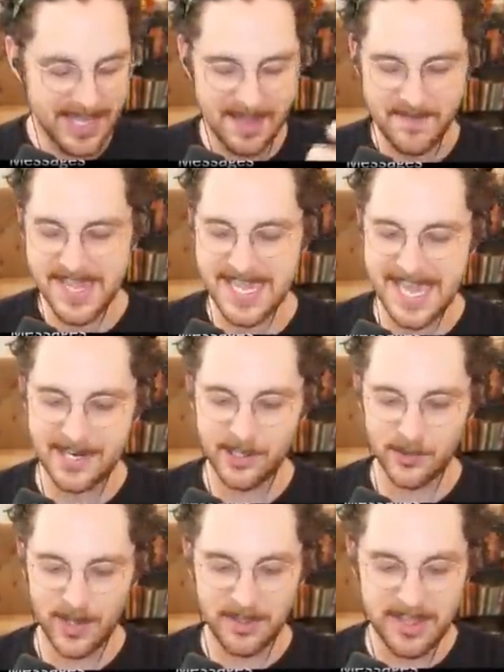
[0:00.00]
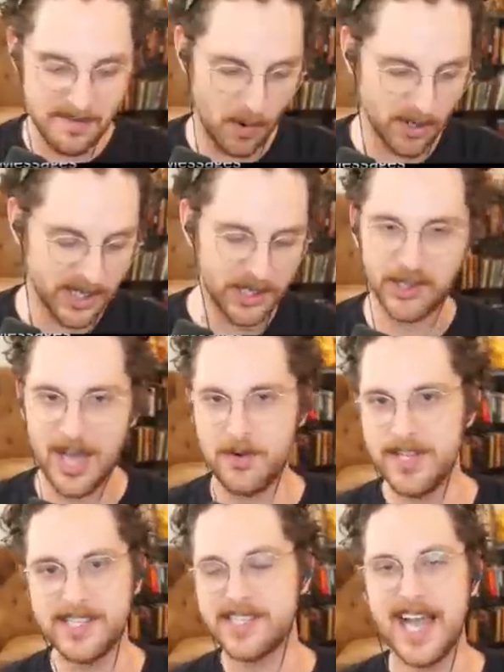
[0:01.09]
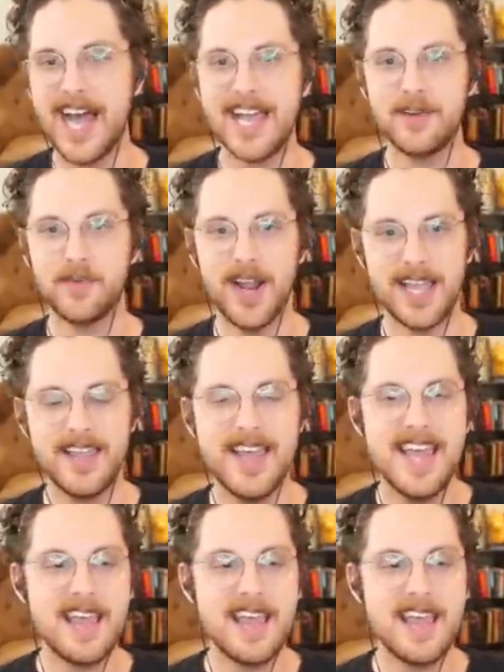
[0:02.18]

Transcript: giving in to like the more clouded side, right?